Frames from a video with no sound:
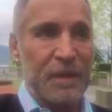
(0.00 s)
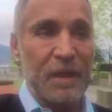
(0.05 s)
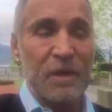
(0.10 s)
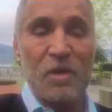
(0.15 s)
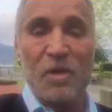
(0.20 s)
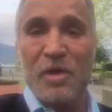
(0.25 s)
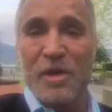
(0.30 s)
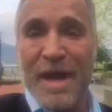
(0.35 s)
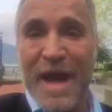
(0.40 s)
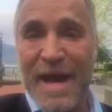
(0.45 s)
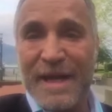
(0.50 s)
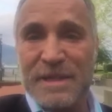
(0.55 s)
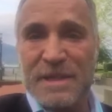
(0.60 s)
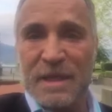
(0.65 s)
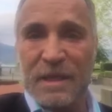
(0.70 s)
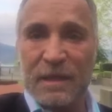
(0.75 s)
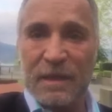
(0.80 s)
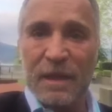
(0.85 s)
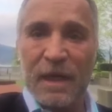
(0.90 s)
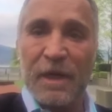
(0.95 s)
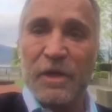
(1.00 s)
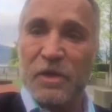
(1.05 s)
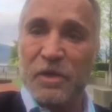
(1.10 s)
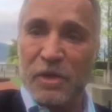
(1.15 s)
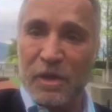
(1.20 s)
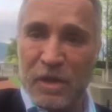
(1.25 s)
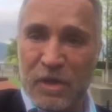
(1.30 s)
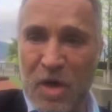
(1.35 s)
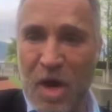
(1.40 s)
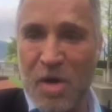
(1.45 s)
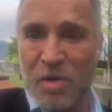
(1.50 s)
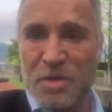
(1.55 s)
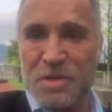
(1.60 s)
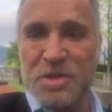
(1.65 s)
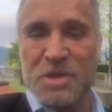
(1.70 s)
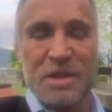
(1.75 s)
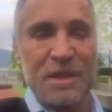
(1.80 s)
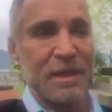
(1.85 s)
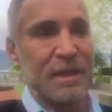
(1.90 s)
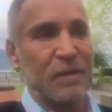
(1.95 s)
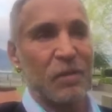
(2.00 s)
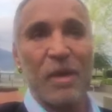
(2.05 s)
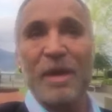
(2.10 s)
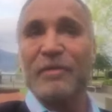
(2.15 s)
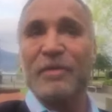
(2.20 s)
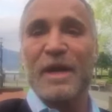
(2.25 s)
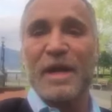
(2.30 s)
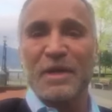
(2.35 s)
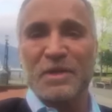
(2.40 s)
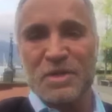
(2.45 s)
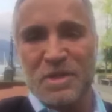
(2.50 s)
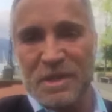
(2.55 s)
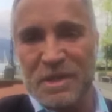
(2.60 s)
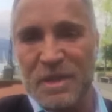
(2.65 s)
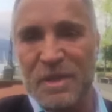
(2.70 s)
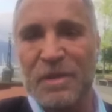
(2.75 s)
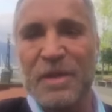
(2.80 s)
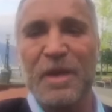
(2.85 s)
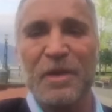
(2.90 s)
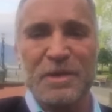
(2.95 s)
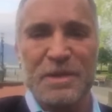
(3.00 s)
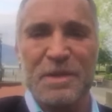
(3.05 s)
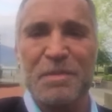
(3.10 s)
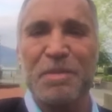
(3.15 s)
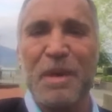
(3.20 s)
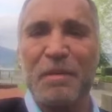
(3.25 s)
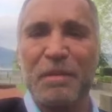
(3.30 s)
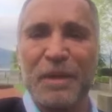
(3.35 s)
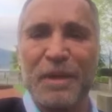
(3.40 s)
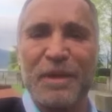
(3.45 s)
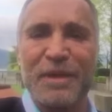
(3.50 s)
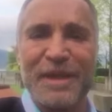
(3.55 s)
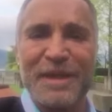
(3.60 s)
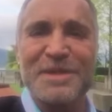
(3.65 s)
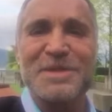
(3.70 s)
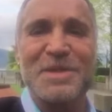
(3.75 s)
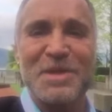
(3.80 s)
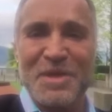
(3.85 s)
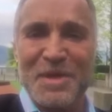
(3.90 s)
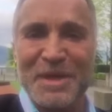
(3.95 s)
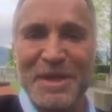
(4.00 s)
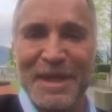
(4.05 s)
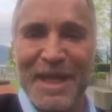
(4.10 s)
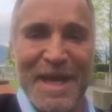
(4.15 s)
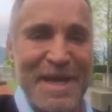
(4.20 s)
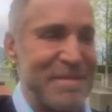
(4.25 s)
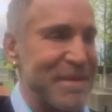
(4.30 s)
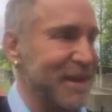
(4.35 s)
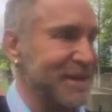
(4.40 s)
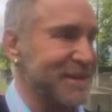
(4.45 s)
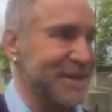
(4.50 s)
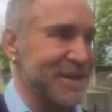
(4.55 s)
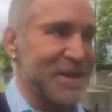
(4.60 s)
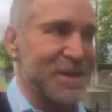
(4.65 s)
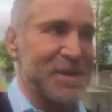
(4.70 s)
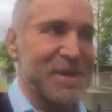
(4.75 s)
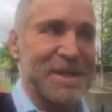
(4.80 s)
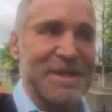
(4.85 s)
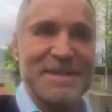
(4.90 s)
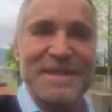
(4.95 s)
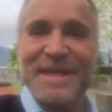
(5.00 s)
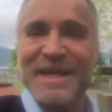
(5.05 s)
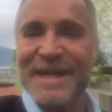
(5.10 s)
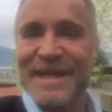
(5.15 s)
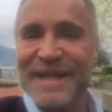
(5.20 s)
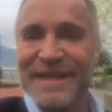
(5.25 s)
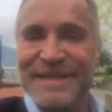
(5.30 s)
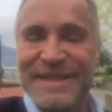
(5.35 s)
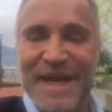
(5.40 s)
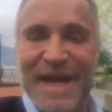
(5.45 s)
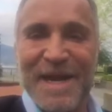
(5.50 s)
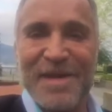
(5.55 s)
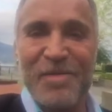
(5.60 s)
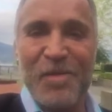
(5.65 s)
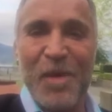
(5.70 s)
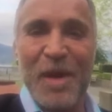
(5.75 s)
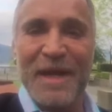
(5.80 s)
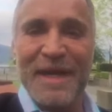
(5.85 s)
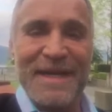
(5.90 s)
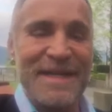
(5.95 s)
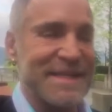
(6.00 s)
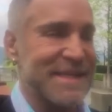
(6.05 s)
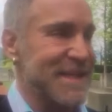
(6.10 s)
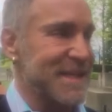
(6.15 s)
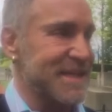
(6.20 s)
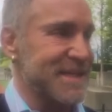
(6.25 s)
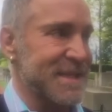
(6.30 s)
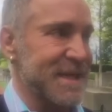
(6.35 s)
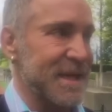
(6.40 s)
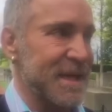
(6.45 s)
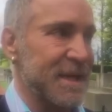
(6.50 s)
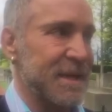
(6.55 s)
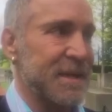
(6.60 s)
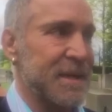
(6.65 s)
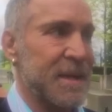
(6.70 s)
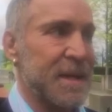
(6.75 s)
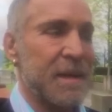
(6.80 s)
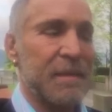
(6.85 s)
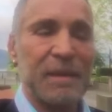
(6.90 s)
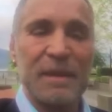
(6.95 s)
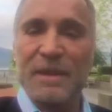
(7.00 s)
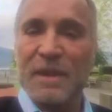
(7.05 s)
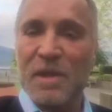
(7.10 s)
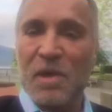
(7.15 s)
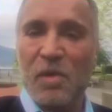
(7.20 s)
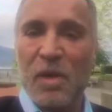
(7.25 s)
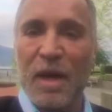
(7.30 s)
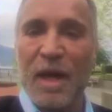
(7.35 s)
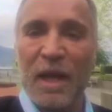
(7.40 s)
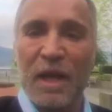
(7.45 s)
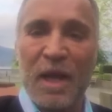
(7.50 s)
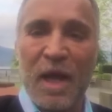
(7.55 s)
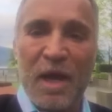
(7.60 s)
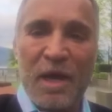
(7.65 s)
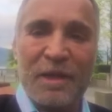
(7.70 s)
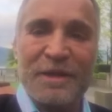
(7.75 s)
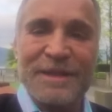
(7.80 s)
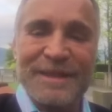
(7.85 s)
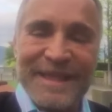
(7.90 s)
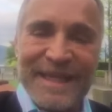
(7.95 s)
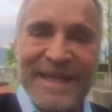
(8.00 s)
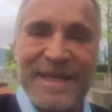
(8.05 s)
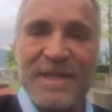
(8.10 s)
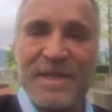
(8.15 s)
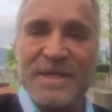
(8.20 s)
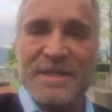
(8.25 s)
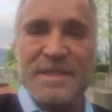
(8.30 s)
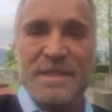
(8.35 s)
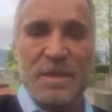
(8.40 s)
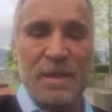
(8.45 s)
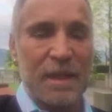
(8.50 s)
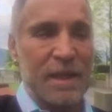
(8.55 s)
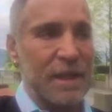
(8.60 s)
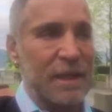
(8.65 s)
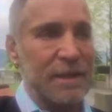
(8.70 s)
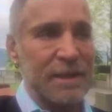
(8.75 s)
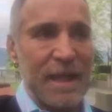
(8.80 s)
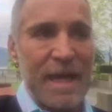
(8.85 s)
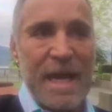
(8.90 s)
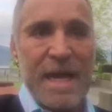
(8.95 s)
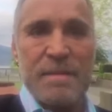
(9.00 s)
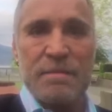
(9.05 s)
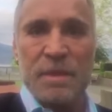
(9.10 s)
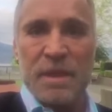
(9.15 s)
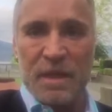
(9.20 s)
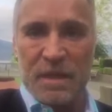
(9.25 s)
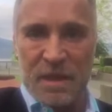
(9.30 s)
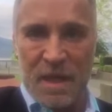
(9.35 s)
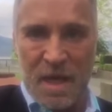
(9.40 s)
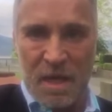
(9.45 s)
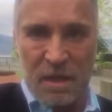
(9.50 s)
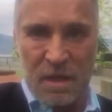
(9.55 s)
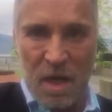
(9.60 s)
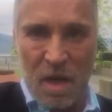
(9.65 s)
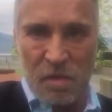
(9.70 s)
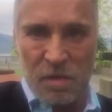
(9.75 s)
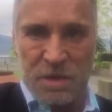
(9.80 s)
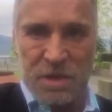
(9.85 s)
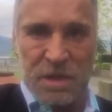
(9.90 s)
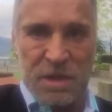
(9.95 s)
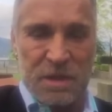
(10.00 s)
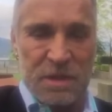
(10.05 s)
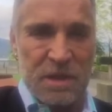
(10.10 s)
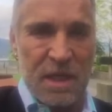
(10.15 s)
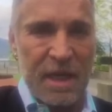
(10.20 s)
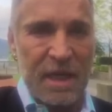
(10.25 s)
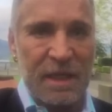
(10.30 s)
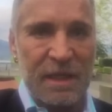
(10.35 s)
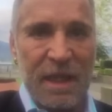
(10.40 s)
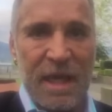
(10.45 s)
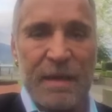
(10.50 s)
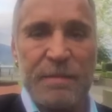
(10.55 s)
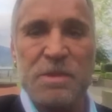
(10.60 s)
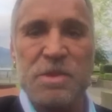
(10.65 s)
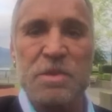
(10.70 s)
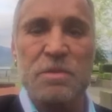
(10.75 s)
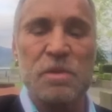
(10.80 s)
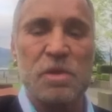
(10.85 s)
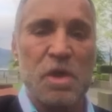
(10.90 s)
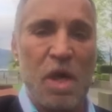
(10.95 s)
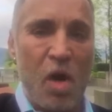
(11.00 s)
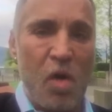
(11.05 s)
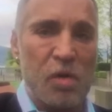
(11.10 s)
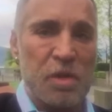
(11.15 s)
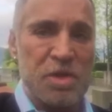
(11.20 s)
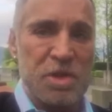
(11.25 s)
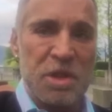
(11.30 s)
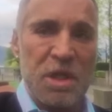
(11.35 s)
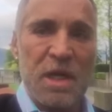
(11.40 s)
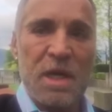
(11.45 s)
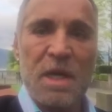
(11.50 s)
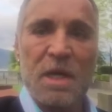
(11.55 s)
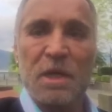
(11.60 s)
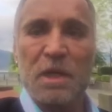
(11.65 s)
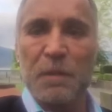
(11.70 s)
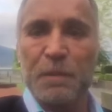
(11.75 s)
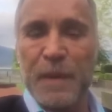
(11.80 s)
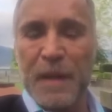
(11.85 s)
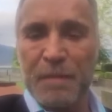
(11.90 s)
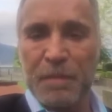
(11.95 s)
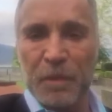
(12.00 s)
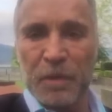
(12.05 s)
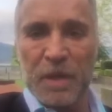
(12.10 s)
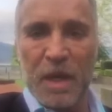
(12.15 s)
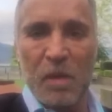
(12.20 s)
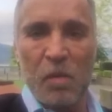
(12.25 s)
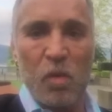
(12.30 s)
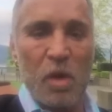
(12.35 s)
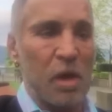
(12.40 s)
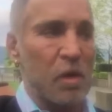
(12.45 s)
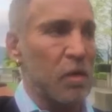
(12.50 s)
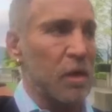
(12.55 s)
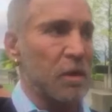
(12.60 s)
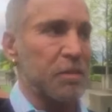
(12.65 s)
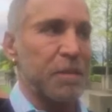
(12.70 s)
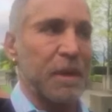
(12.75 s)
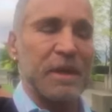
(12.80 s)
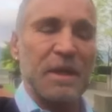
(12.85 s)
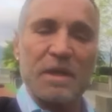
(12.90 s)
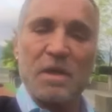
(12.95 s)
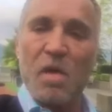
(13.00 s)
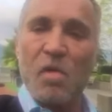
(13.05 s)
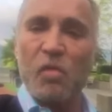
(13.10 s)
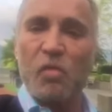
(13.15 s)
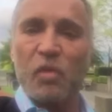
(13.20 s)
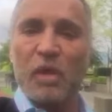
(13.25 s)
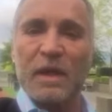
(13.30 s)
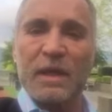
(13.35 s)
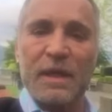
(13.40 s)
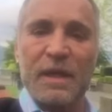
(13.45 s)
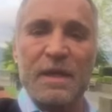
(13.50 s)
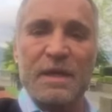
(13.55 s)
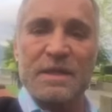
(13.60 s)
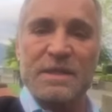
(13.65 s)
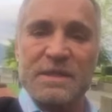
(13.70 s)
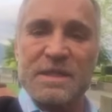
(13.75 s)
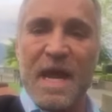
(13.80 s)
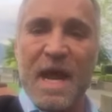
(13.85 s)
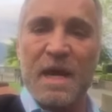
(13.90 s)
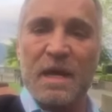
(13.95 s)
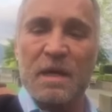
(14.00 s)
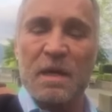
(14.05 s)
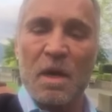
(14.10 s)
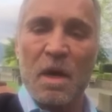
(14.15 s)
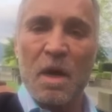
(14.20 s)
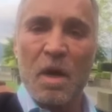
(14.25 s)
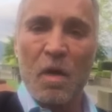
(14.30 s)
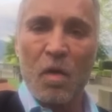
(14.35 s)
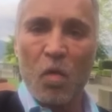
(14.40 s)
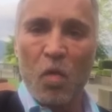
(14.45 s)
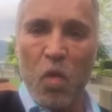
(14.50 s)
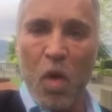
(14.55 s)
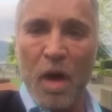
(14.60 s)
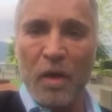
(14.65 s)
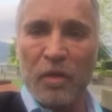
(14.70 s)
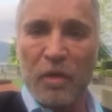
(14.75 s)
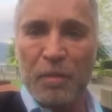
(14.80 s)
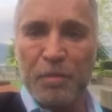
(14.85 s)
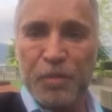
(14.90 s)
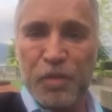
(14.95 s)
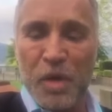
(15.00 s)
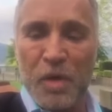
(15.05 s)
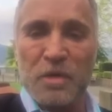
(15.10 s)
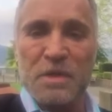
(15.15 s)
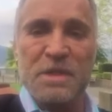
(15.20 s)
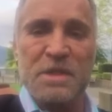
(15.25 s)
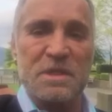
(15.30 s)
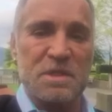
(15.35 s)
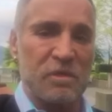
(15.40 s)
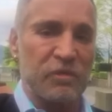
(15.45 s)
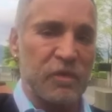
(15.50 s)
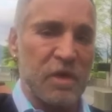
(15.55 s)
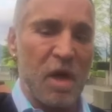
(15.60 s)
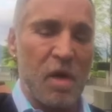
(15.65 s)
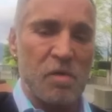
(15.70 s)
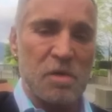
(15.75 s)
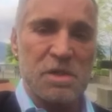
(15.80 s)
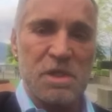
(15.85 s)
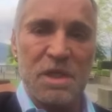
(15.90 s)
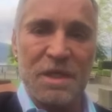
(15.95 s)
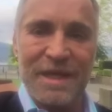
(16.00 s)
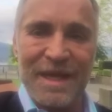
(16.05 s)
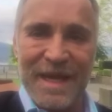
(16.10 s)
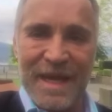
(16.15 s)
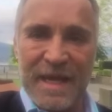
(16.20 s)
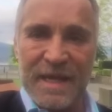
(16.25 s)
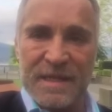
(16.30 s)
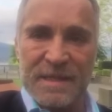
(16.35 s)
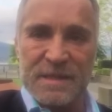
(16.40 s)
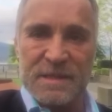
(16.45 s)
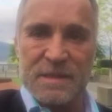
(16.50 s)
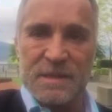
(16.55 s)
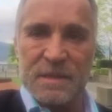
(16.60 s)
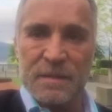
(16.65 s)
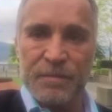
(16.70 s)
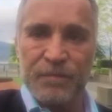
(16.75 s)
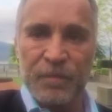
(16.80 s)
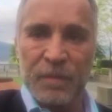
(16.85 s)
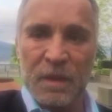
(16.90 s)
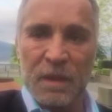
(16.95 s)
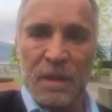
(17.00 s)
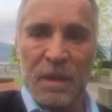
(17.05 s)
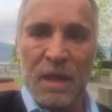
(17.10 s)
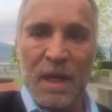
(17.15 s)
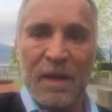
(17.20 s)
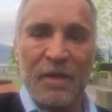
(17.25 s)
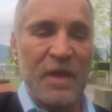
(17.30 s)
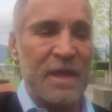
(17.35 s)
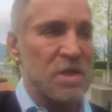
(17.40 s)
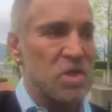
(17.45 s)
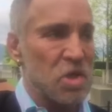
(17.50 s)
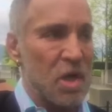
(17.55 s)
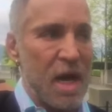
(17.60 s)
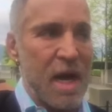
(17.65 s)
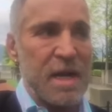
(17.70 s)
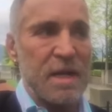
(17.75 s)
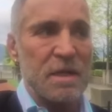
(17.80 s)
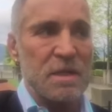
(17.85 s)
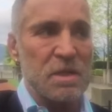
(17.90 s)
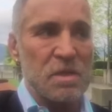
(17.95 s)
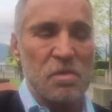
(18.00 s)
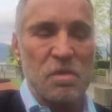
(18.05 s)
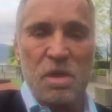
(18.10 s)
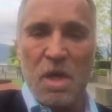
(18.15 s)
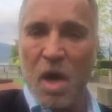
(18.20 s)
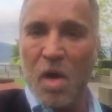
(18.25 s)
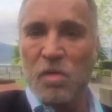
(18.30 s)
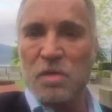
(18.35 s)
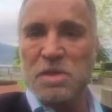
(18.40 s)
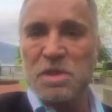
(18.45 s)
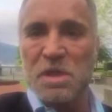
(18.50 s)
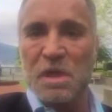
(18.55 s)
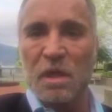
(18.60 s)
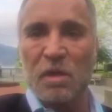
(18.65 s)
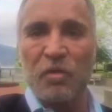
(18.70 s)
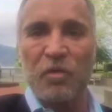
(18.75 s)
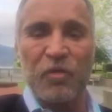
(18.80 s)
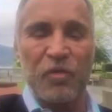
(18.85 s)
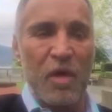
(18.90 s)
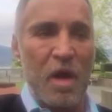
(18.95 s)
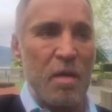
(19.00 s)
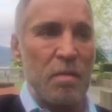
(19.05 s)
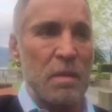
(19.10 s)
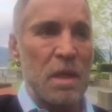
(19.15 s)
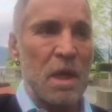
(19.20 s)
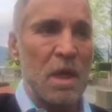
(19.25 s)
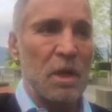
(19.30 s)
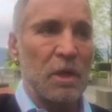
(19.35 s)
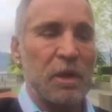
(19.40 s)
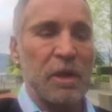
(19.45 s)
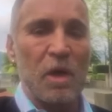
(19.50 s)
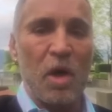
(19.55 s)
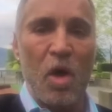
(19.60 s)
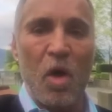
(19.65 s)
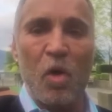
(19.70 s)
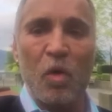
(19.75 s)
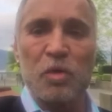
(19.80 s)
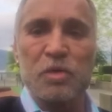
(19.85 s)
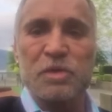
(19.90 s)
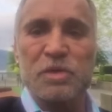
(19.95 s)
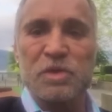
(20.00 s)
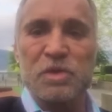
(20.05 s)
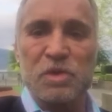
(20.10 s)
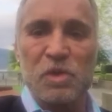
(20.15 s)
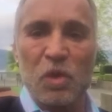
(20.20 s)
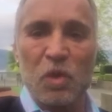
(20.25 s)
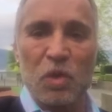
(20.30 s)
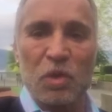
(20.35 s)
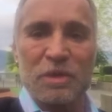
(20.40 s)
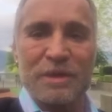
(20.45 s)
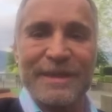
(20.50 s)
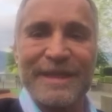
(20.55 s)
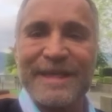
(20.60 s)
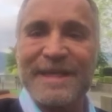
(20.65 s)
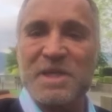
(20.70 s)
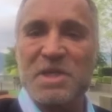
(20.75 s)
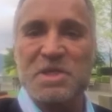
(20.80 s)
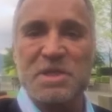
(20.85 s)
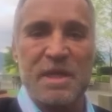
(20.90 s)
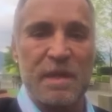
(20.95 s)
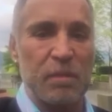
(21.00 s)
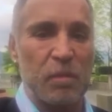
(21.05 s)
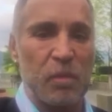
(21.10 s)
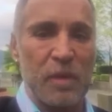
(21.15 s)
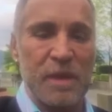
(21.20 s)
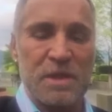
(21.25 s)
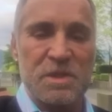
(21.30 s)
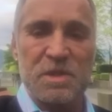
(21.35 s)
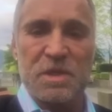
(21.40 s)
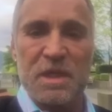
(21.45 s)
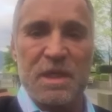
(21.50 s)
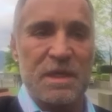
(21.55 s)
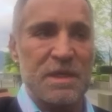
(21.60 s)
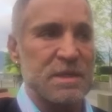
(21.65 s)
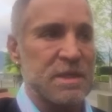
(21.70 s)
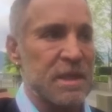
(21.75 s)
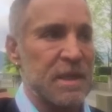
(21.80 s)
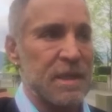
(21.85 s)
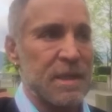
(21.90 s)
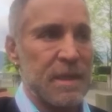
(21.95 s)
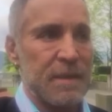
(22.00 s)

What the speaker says: you're an actor, and you're a coach. Whatever else you do, those are probably the things that you're claiming to do, because that's kind of what it is, this city. But a lot of leaders claim that they're coaches. They claim to coach the people they work with, but they don't really understand what the process of coaching is. And they try to do coaching from the old school leadership, which is